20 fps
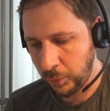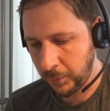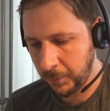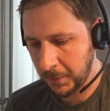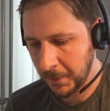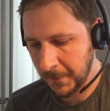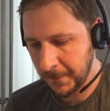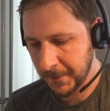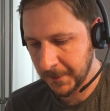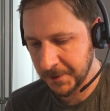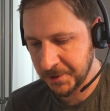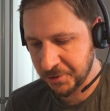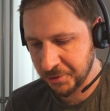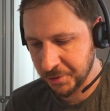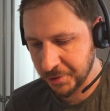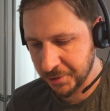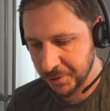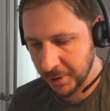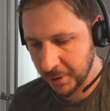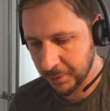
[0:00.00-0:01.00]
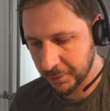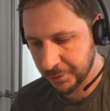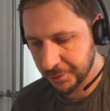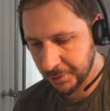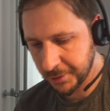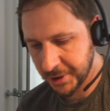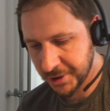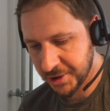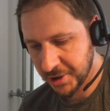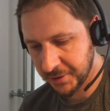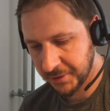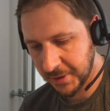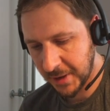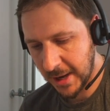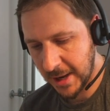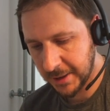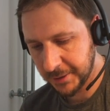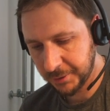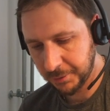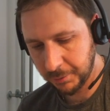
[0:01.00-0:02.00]
for each creature I control that shares a
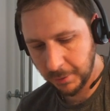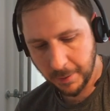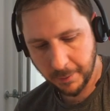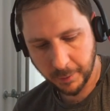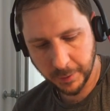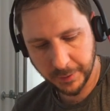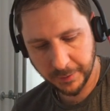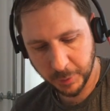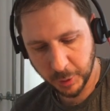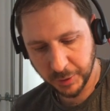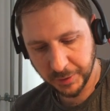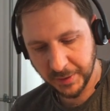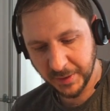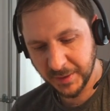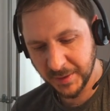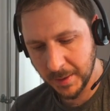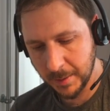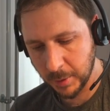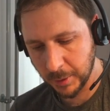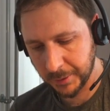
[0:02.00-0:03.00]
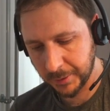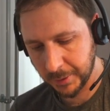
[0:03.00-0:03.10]
house with one or more of its neighbors.